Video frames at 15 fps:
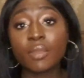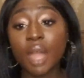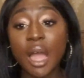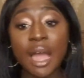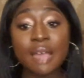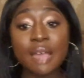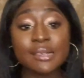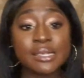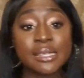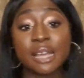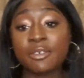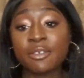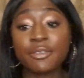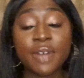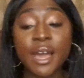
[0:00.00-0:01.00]
I
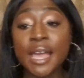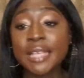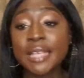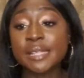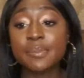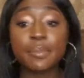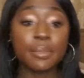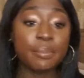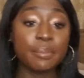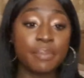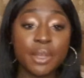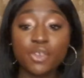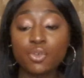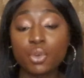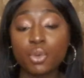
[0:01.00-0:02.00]
sacrifice
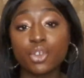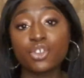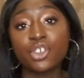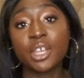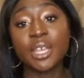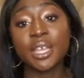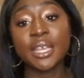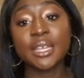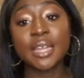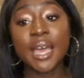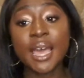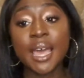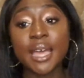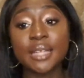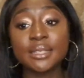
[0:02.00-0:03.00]
binge watching
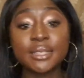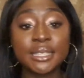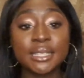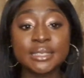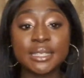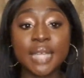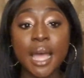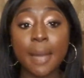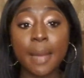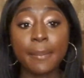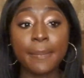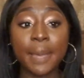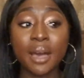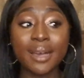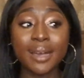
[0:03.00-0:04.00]
and this and that,
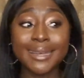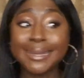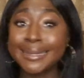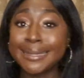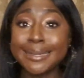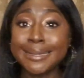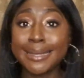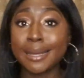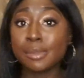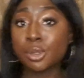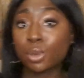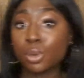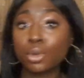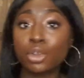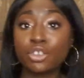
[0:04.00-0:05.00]
but clearly I'm
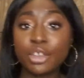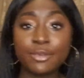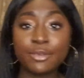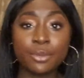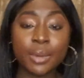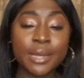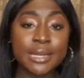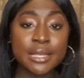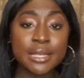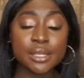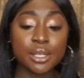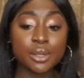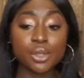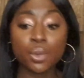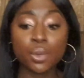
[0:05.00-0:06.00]
still not achieving what I need to
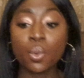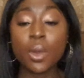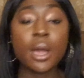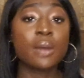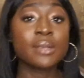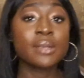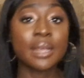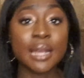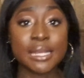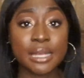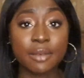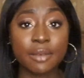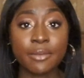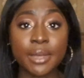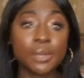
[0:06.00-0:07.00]
do. So what else can I
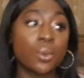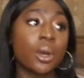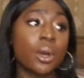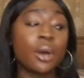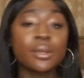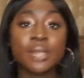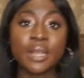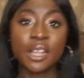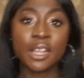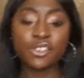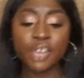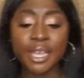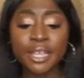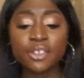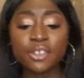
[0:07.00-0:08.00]
sacrifice? What else can I
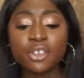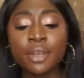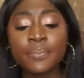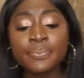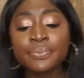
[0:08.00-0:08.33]
change?